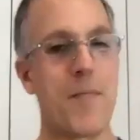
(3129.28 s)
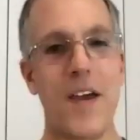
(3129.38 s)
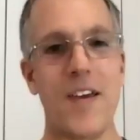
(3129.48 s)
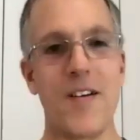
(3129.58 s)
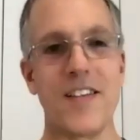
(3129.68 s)
to
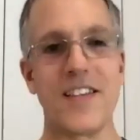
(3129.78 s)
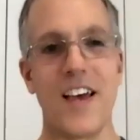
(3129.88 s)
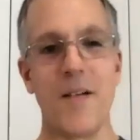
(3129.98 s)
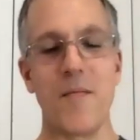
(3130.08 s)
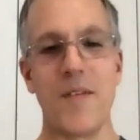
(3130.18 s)
pay
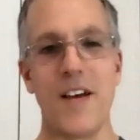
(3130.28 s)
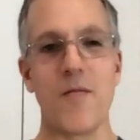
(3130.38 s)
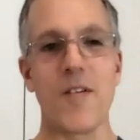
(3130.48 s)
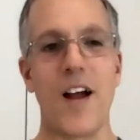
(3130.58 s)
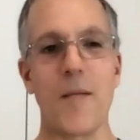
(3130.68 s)

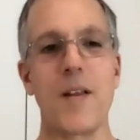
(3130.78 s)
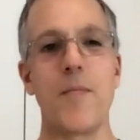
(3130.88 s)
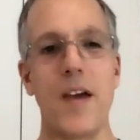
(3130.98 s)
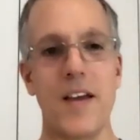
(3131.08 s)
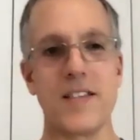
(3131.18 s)

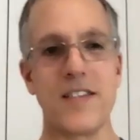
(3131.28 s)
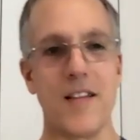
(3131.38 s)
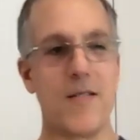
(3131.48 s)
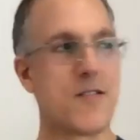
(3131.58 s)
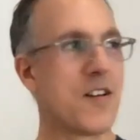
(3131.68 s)
you in St.
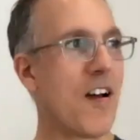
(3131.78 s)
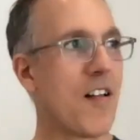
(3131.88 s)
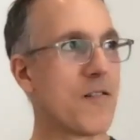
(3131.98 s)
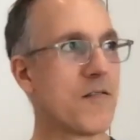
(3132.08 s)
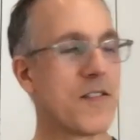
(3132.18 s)
Lucian
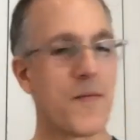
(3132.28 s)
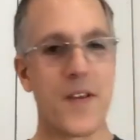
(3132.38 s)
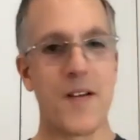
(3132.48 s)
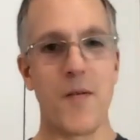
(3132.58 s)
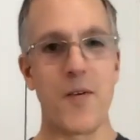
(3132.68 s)
dollars
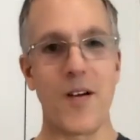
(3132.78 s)
when we go